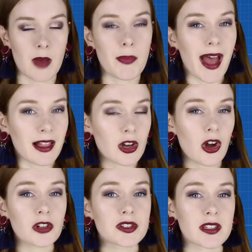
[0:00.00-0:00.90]
But
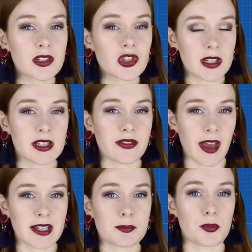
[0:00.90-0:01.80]
alcohol doesn't just
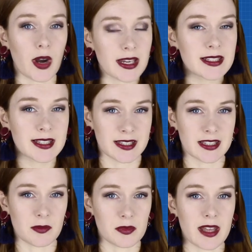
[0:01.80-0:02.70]
affect brain
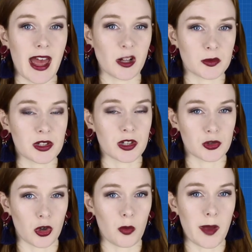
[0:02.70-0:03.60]
systems that help to
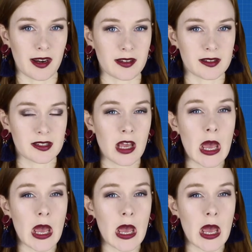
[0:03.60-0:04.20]
control balance,